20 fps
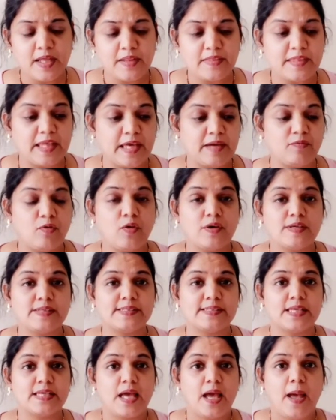There
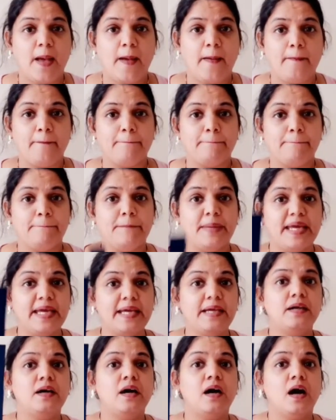was
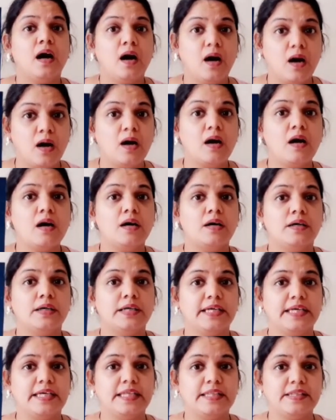big H
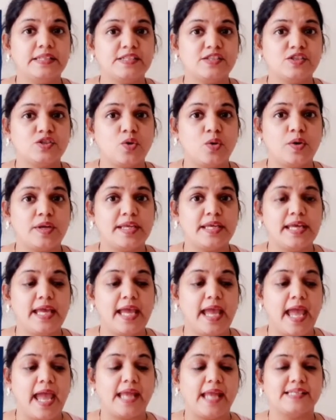in the story
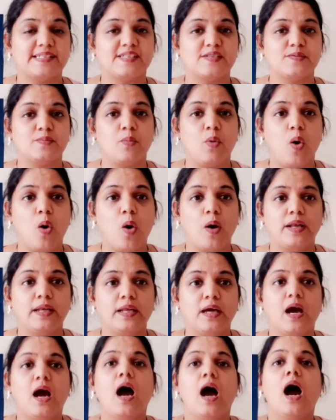and small H
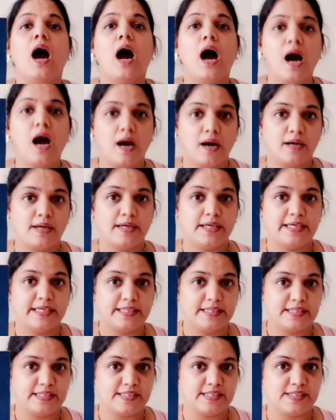
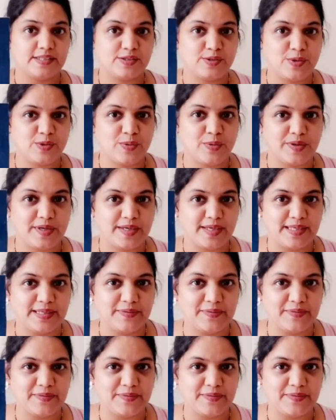in the story,